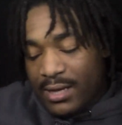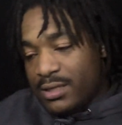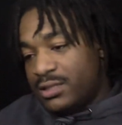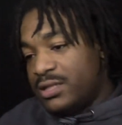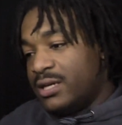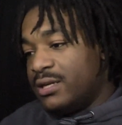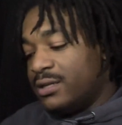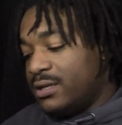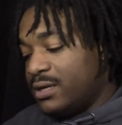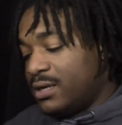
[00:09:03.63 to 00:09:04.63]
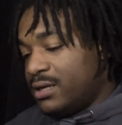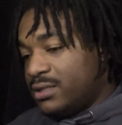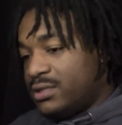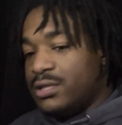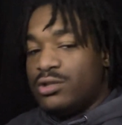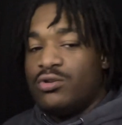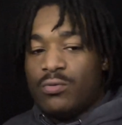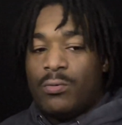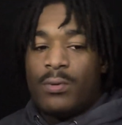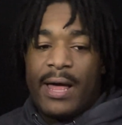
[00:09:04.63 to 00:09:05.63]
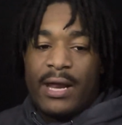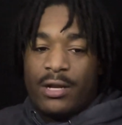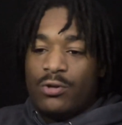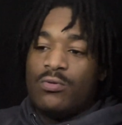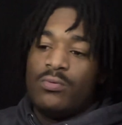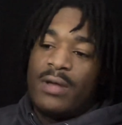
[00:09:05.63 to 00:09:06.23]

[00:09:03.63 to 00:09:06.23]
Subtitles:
to do what I gotta do